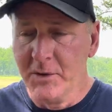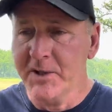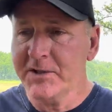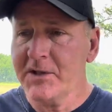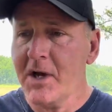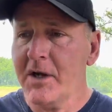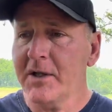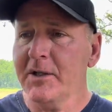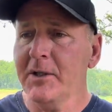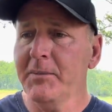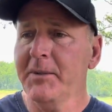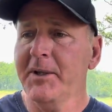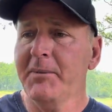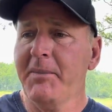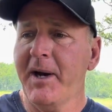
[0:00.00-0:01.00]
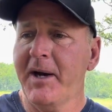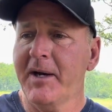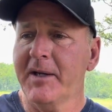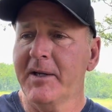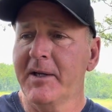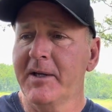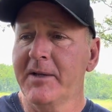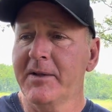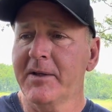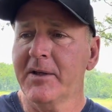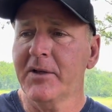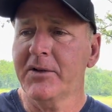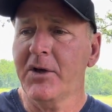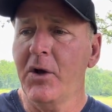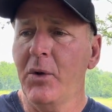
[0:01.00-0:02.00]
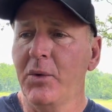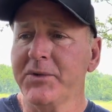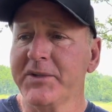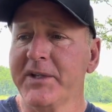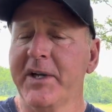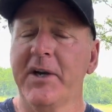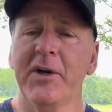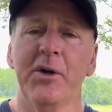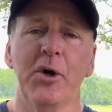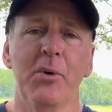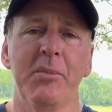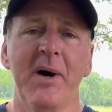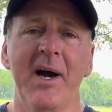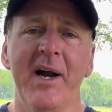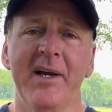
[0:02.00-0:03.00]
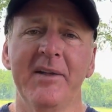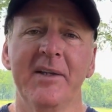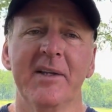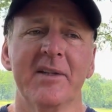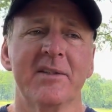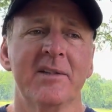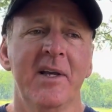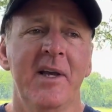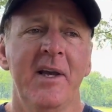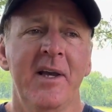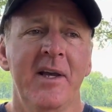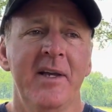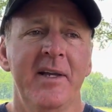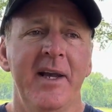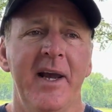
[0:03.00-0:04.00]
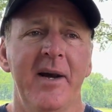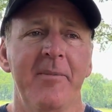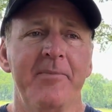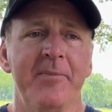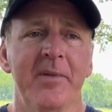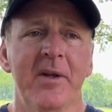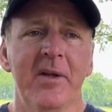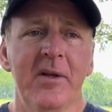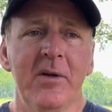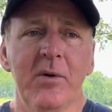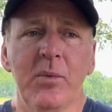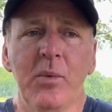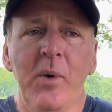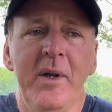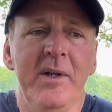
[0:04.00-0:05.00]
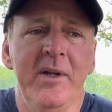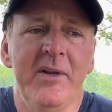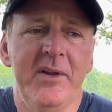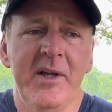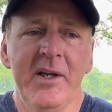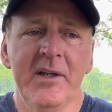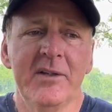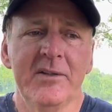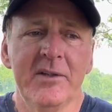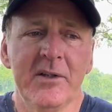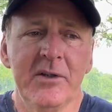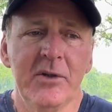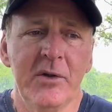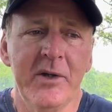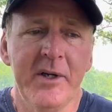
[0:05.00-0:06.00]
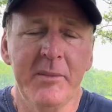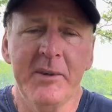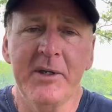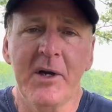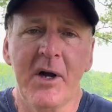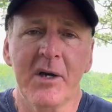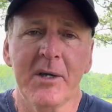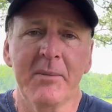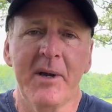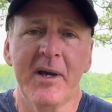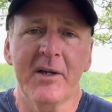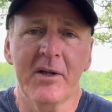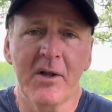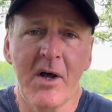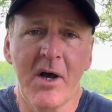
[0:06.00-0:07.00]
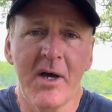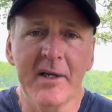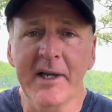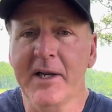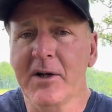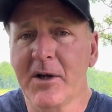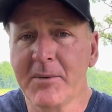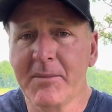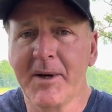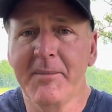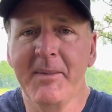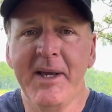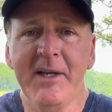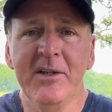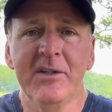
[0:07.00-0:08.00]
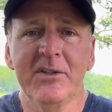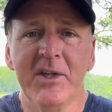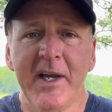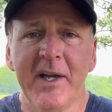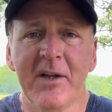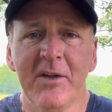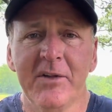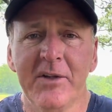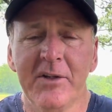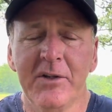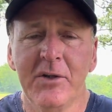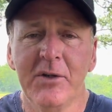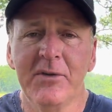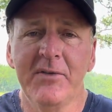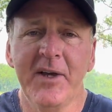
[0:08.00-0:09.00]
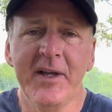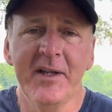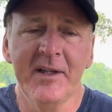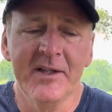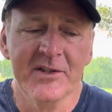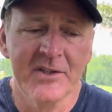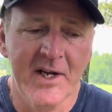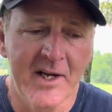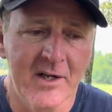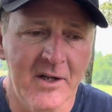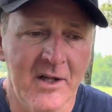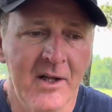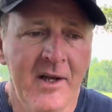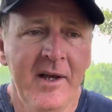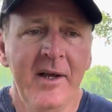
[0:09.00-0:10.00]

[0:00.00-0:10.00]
let's talk a little bit about the whole scenario behind this. Now, one of the things that you'll hear me talk about a lot and on my main channel, the Intuitive Angling channel,